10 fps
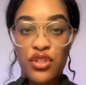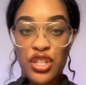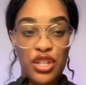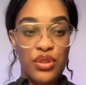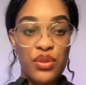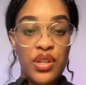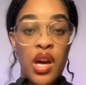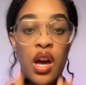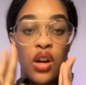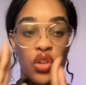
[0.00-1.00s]
to use,
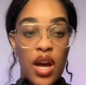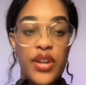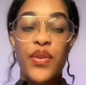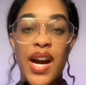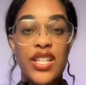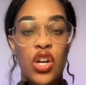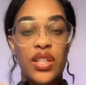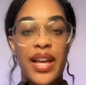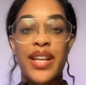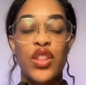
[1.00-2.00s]
a lot of you guys are
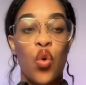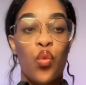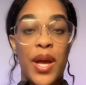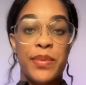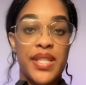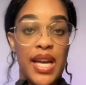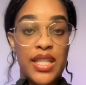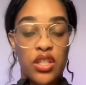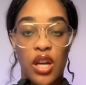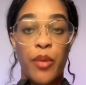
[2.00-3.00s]
letting the website
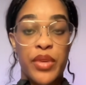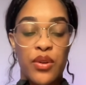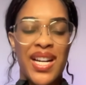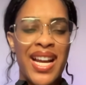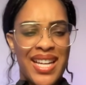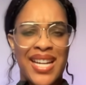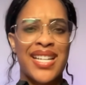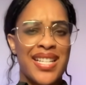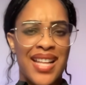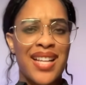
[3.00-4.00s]
stop you. And I get it,
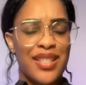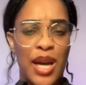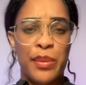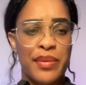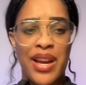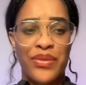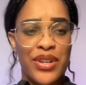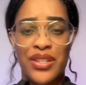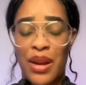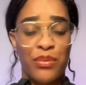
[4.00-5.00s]
because that stopped me at
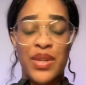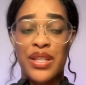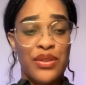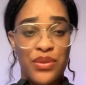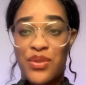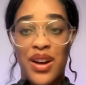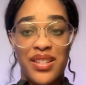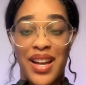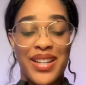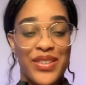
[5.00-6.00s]
first. I really do not
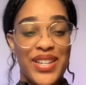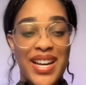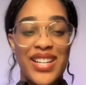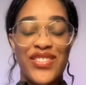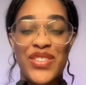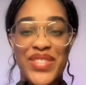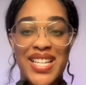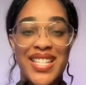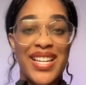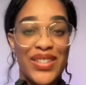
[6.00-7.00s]
like creating
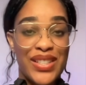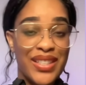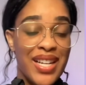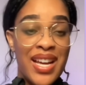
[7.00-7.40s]
websites at all.